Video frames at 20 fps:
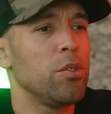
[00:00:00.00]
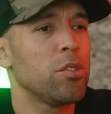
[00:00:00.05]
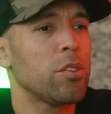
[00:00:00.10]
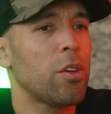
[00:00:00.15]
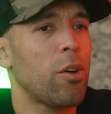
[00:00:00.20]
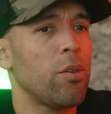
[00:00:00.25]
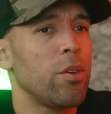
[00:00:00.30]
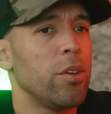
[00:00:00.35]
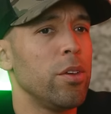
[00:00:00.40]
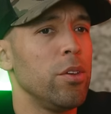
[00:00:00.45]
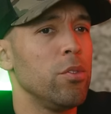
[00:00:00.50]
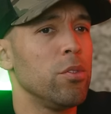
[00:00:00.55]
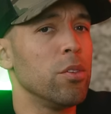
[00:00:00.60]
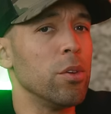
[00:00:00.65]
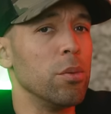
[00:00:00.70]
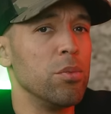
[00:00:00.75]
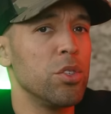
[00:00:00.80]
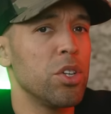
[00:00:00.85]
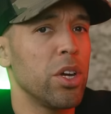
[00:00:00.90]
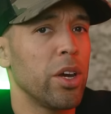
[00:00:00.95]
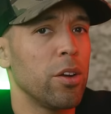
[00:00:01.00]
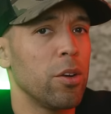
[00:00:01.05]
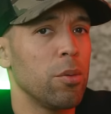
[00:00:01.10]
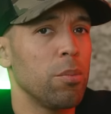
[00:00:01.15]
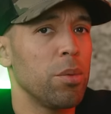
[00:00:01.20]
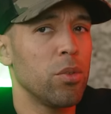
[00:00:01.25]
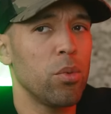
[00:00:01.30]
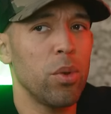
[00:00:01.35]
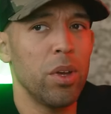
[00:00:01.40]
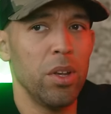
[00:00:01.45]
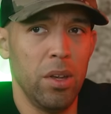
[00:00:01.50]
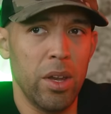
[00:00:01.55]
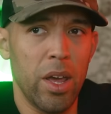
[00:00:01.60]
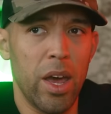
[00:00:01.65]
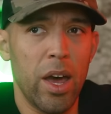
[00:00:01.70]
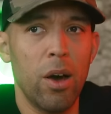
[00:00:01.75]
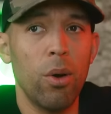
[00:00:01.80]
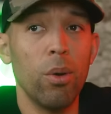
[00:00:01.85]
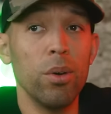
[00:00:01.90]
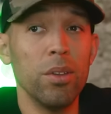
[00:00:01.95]
start a YouTube channel between
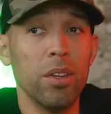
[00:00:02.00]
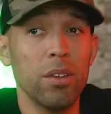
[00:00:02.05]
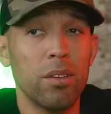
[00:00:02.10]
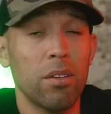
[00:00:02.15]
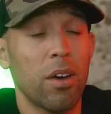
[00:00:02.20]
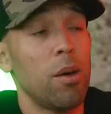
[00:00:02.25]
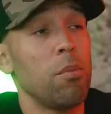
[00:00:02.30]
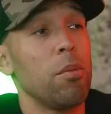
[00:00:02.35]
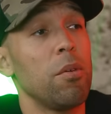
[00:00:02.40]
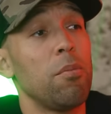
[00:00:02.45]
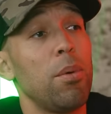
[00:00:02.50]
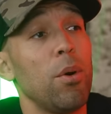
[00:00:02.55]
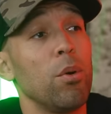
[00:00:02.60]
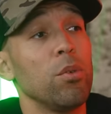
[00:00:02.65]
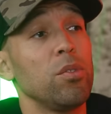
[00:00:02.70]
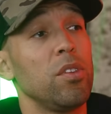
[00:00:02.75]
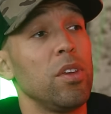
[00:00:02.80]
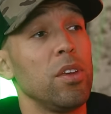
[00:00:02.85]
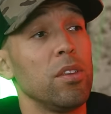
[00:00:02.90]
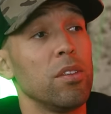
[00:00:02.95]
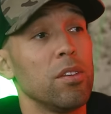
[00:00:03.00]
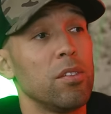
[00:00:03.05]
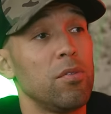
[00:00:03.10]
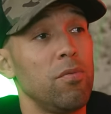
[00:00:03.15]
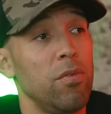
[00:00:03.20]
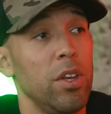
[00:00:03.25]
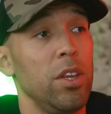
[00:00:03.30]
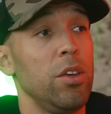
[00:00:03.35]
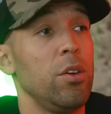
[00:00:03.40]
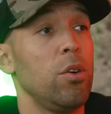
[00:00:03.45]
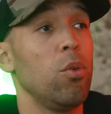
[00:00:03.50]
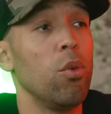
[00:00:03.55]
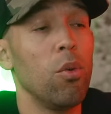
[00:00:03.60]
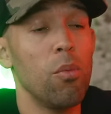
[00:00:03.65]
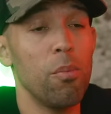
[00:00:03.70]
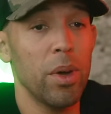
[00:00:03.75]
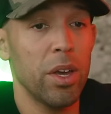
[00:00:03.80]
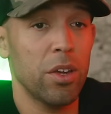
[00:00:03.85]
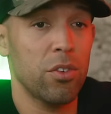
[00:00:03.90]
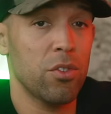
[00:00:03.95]
now and the time of posting this video,
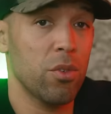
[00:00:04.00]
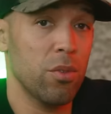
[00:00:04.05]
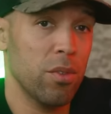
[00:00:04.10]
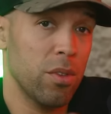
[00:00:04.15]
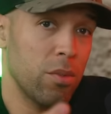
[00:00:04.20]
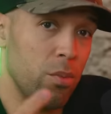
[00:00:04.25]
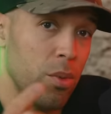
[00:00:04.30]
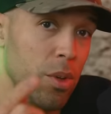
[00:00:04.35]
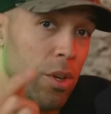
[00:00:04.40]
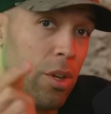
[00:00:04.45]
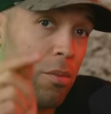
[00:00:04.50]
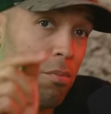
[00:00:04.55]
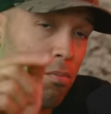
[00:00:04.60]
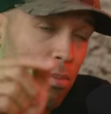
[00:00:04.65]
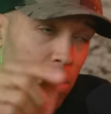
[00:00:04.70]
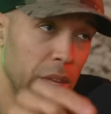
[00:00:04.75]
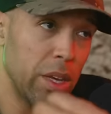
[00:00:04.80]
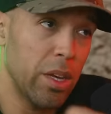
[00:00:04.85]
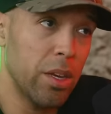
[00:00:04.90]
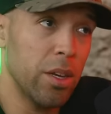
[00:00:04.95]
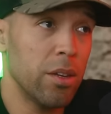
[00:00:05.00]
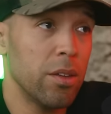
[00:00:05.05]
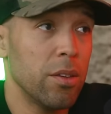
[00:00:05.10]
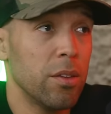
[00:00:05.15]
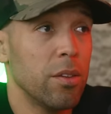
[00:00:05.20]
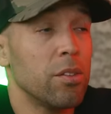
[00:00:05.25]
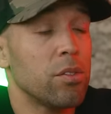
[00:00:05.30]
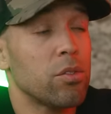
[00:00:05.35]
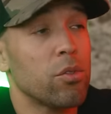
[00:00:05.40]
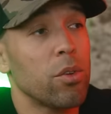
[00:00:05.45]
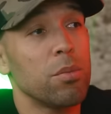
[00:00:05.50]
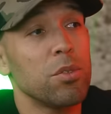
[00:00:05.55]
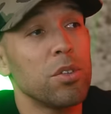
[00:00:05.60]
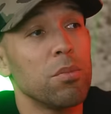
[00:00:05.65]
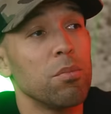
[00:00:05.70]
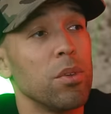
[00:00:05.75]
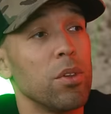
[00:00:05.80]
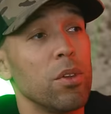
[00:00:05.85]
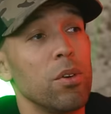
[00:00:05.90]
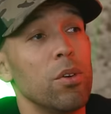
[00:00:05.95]
we'll make sure that we link it in the
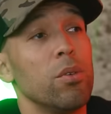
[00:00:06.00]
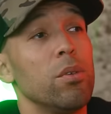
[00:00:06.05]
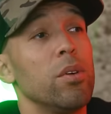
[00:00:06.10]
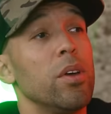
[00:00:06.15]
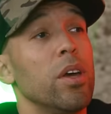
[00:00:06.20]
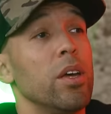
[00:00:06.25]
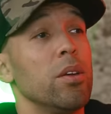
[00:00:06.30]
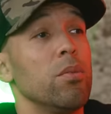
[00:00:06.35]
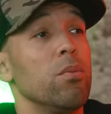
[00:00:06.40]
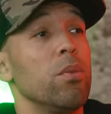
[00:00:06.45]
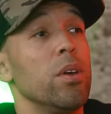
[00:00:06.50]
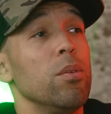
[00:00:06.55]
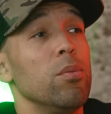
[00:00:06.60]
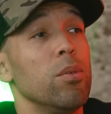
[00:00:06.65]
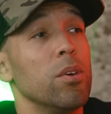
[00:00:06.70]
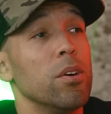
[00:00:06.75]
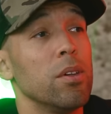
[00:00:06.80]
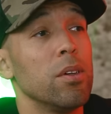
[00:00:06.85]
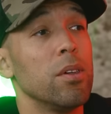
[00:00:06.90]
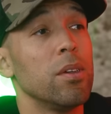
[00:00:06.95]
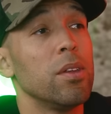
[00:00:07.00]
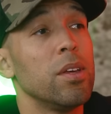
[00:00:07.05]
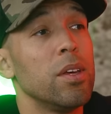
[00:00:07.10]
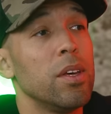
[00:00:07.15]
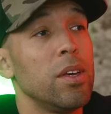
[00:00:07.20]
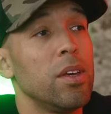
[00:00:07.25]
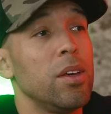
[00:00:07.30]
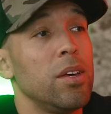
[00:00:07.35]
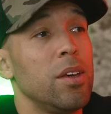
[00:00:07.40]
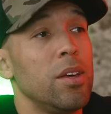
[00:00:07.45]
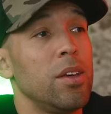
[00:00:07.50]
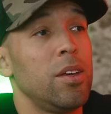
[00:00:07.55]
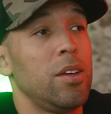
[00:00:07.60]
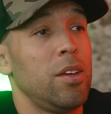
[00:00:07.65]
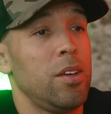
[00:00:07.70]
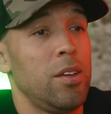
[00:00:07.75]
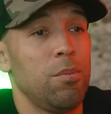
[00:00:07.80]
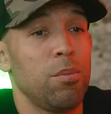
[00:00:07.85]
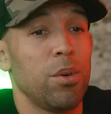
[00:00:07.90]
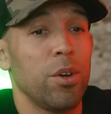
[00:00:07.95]
description below and we will
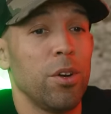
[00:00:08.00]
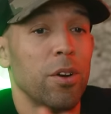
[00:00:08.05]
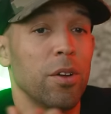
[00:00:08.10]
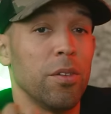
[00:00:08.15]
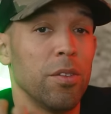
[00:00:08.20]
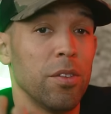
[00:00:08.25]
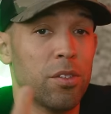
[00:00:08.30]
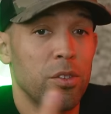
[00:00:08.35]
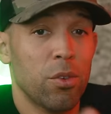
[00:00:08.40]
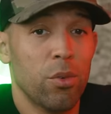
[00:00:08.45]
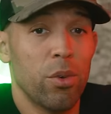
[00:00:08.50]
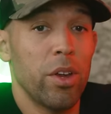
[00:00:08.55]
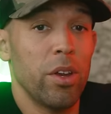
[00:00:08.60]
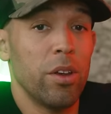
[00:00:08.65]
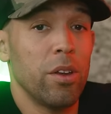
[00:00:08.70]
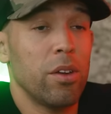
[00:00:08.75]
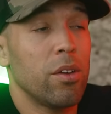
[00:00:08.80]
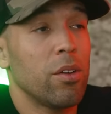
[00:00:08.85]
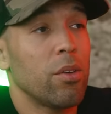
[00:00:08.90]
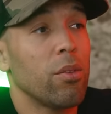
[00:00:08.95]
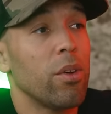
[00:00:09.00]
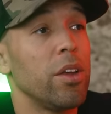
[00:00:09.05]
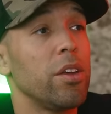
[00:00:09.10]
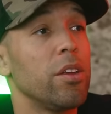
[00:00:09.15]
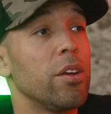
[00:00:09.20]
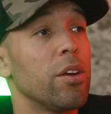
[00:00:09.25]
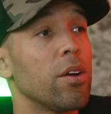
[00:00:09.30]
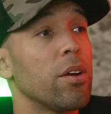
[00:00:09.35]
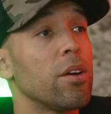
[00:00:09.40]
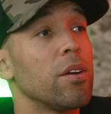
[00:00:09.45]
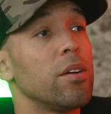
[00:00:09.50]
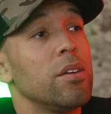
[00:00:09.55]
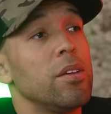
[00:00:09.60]
put it on the screen right here.